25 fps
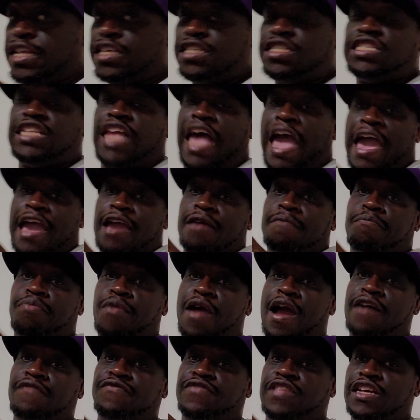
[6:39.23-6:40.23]
the same
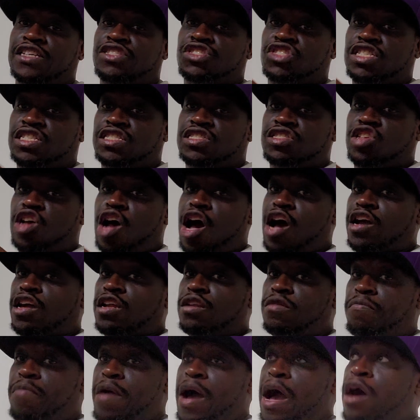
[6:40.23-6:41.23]
breath that she's talking
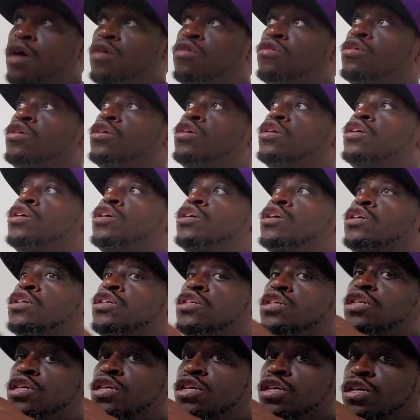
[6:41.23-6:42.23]
about,
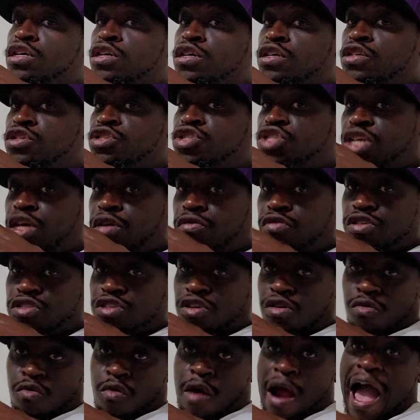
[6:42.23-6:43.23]
she was
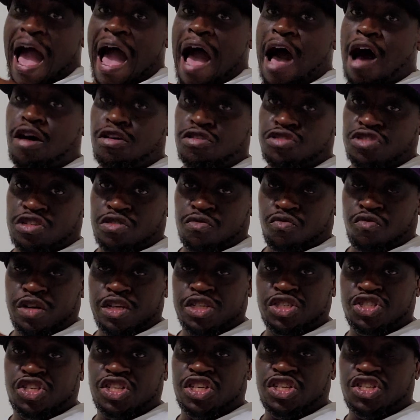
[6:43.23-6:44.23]
aroused
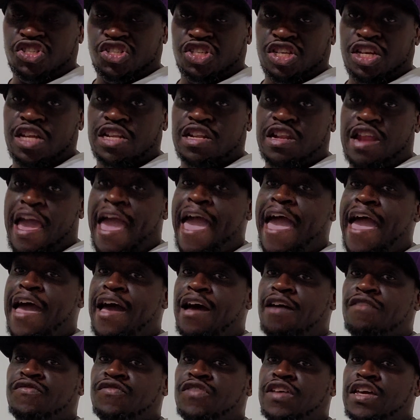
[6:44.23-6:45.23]
when she shouldn't
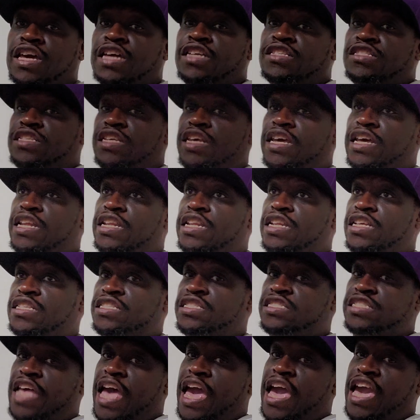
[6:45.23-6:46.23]
have, it's in the
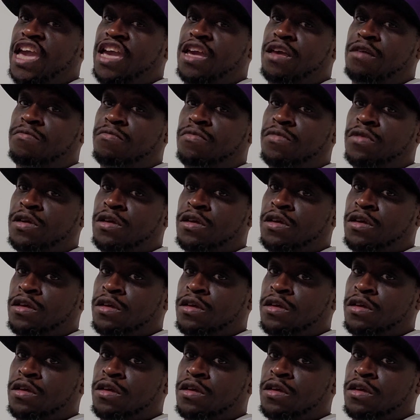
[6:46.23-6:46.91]
same